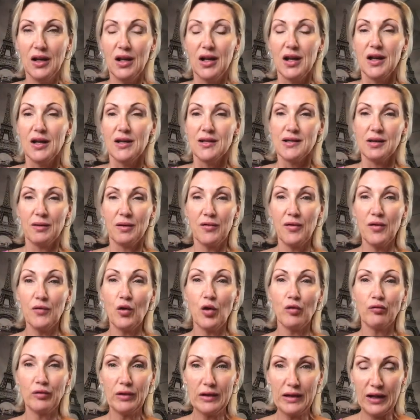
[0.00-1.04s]
So if you've got
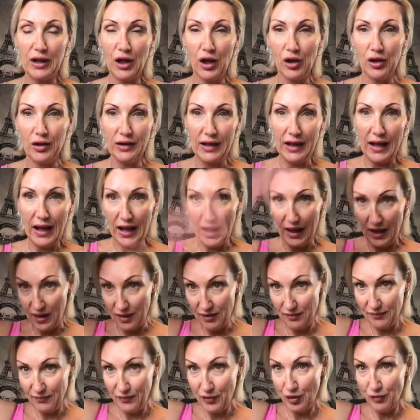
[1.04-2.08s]
really curly hair,
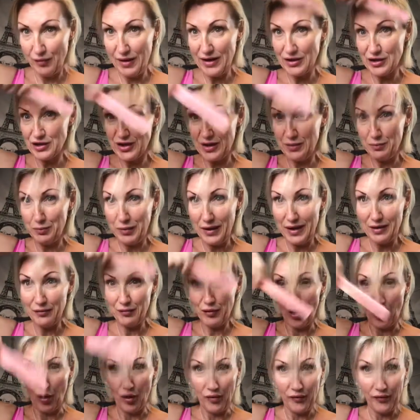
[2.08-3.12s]
you're actually better
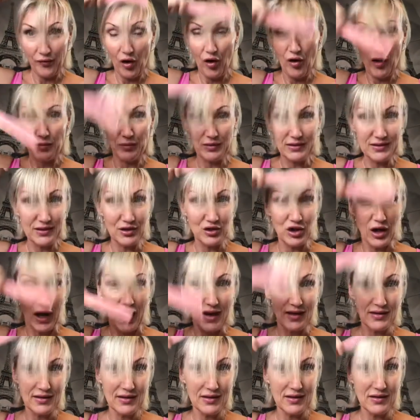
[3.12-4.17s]
off, I would
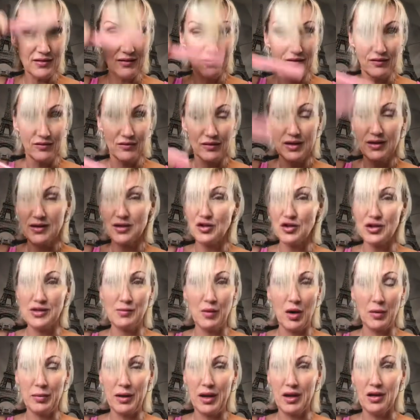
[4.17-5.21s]
suggest, this is just my
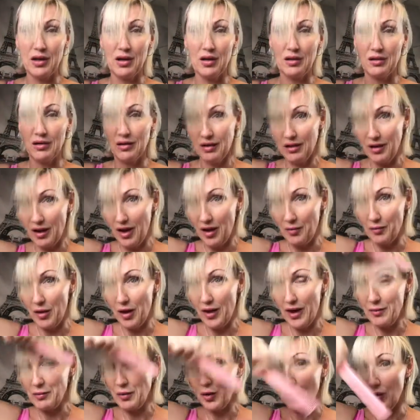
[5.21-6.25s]
opinion, I
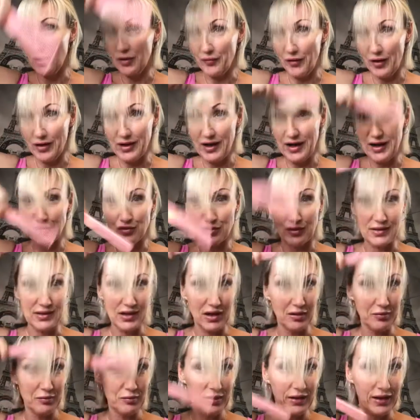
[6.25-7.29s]
am a qualified hairdresser,
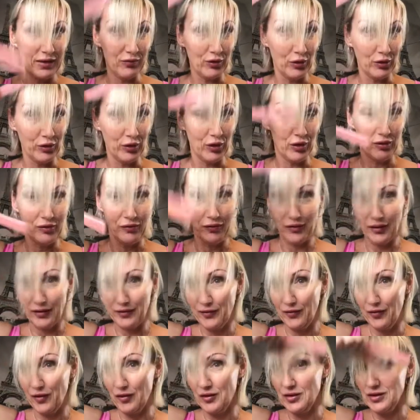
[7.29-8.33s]
believe it or not, for those of
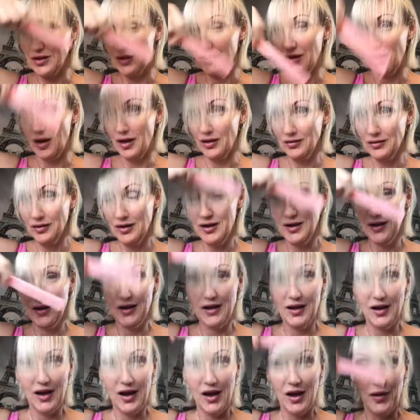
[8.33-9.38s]
you that didn't know,
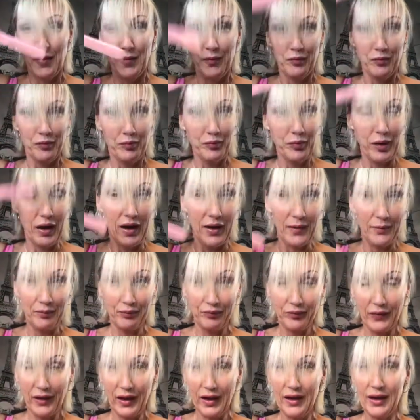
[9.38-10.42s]
but
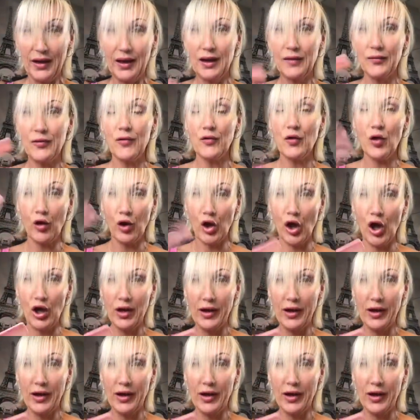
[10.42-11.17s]
if you've got curly